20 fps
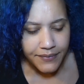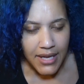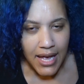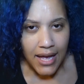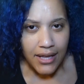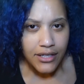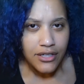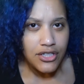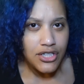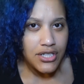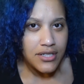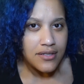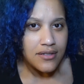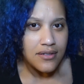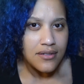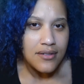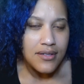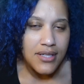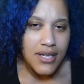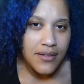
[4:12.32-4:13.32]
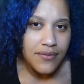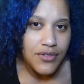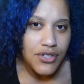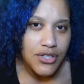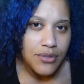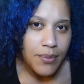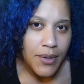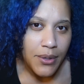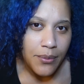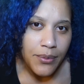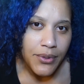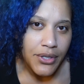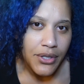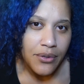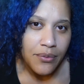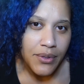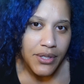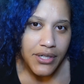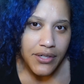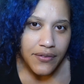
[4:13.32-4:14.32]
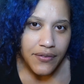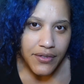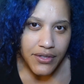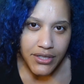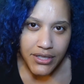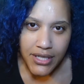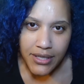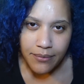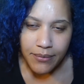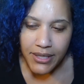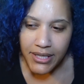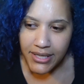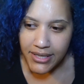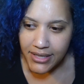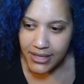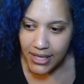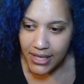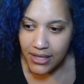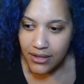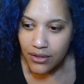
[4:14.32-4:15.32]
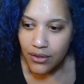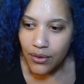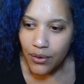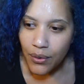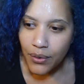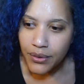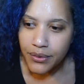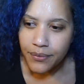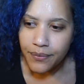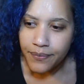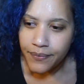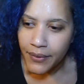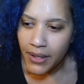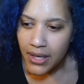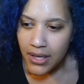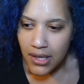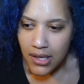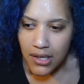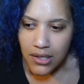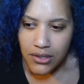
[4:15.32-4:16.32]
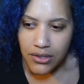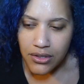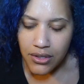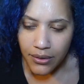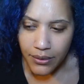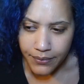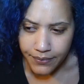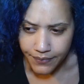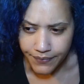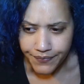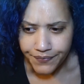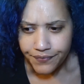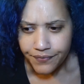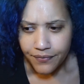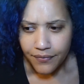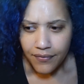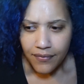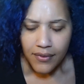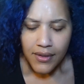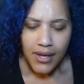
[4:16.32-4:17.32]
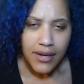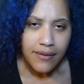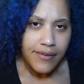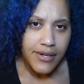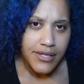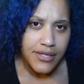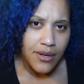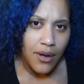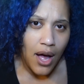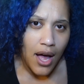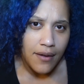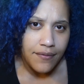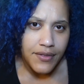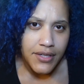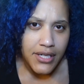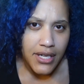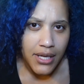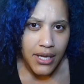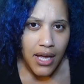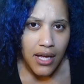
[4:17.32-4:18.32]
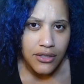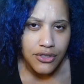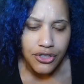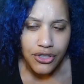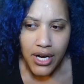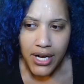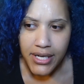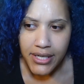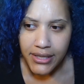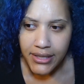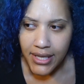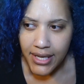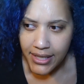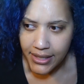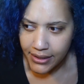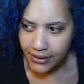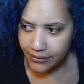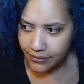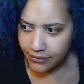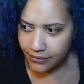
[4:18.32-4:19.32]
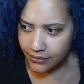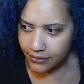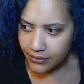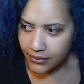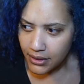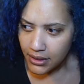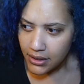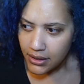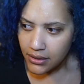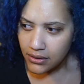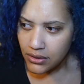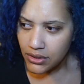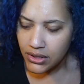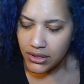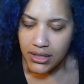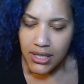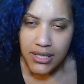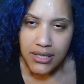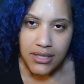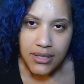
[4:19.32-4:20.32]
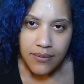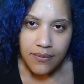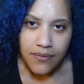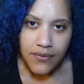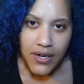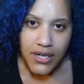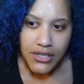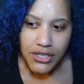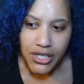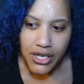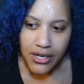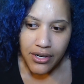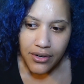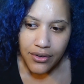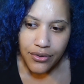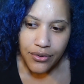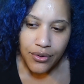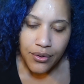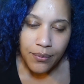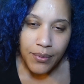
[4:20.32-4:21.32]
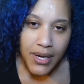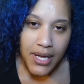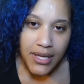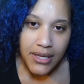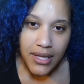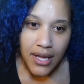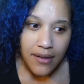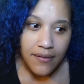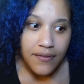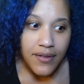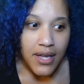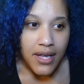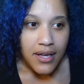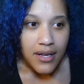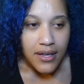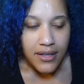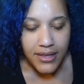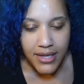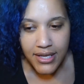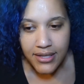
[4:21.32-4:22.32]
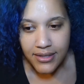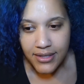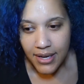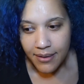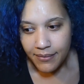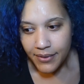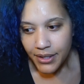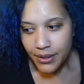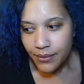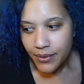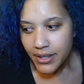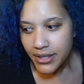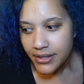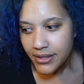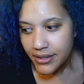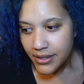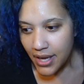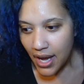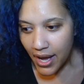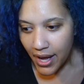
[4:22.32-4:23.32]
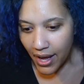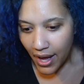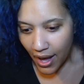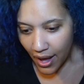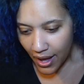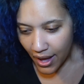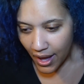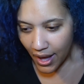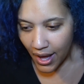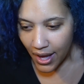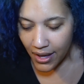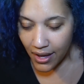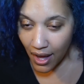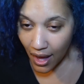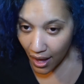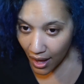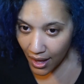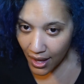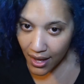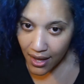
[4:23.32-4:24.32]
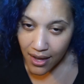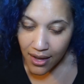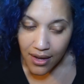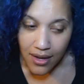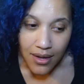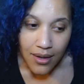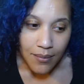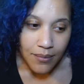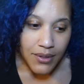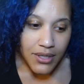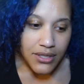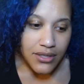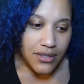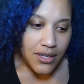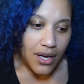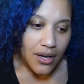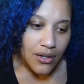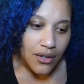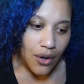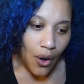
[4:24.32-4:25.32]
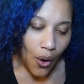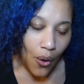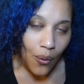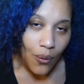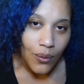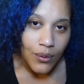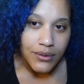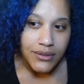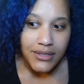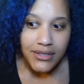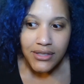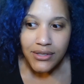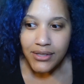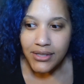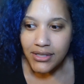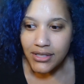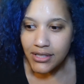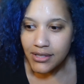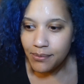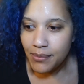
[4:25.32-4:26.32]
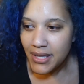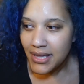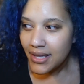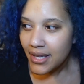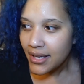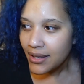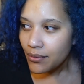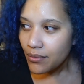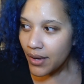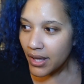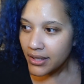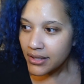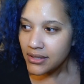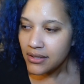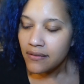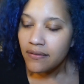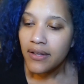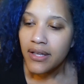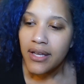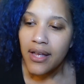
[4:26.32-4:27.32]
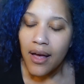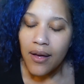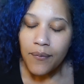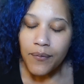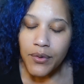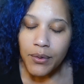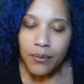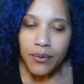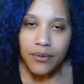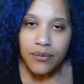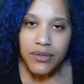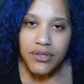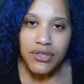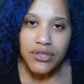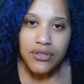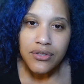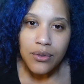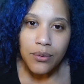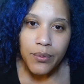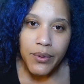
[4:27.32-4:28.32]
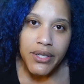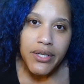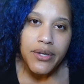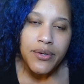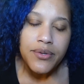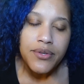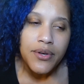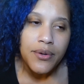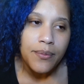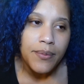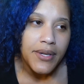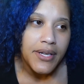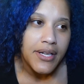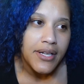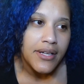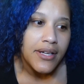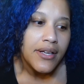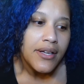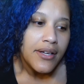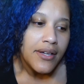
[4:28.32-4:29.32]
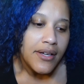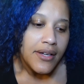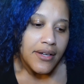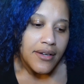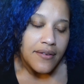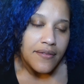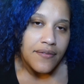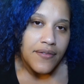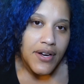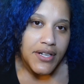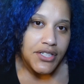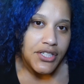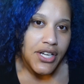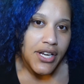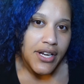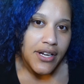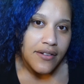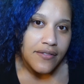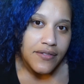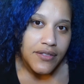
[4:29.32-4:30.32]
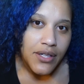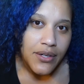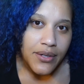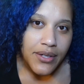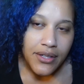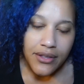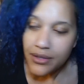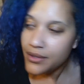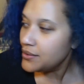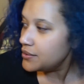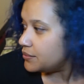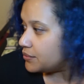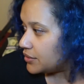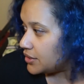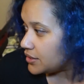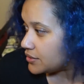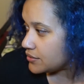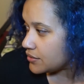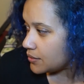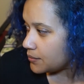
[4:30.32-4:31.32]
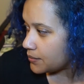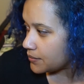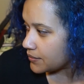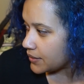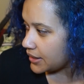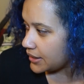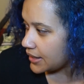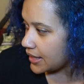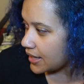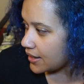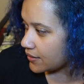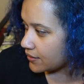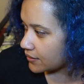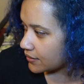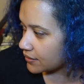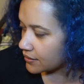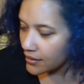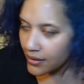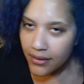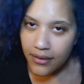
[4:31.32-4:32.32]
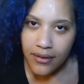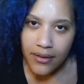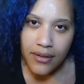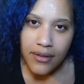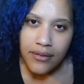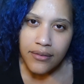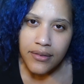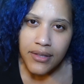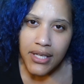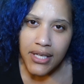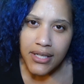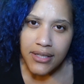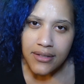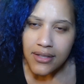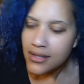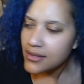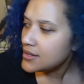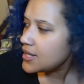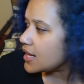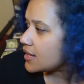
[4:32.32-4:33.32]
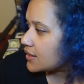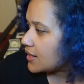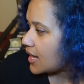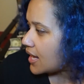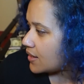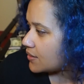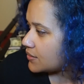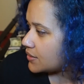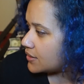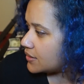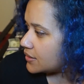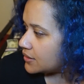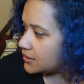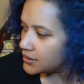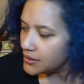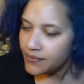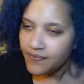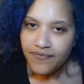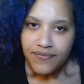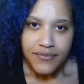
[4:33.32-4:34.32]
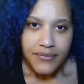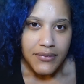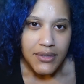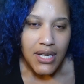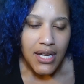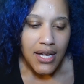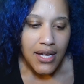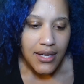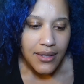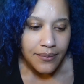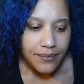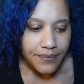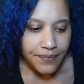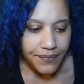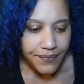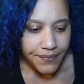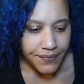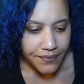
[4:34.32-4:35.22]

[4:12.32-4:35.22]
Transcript: allergens and stuff just by opening your window for 10 minutes in the cold. So every so often I'll try to like just let some fresh air through. But I love this time of year where it's not hot, but it's not cold, and you can just be like relatively comfortable with just the windows open and fresh air flowing through. The window's open right now. I don't think it's not loud. I